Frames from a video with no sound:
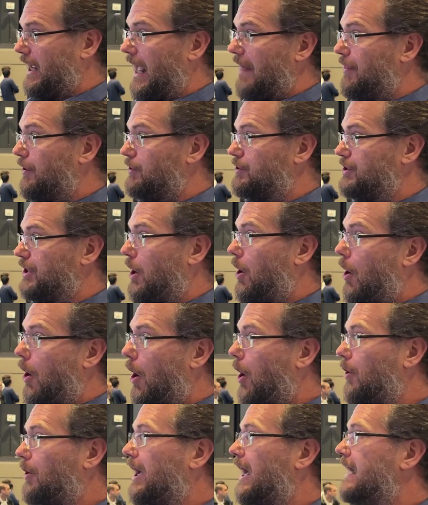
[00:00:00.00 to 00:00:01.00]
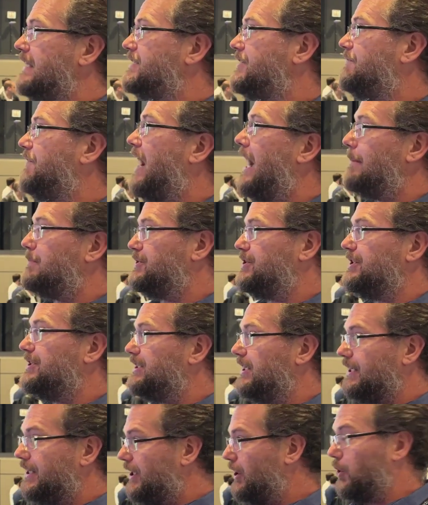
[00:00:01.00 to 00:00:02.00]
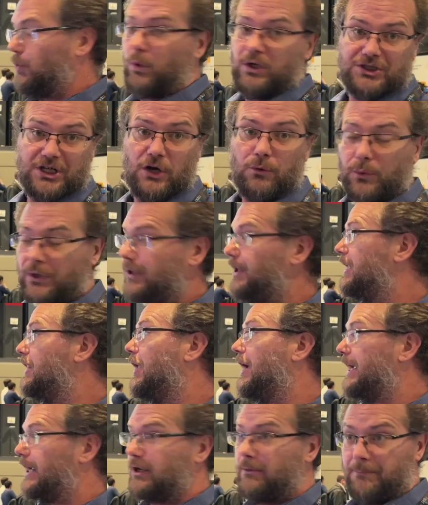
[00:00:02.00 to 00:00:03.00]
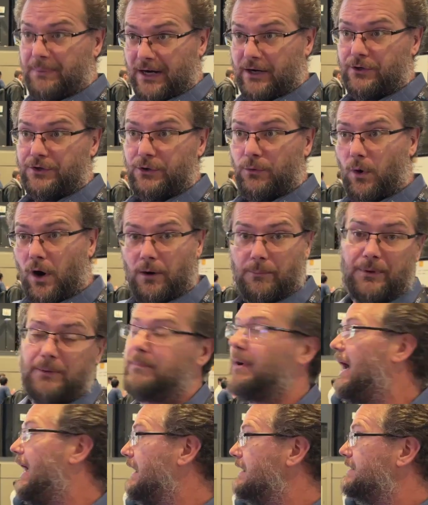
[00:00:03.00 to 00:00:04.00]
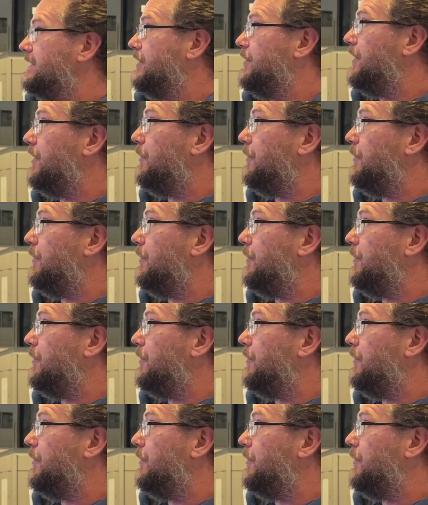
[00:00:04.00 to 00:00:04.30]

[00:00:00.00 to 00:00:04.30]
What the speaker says: there's all kinds of options in here, which I really like compared to our proprietary that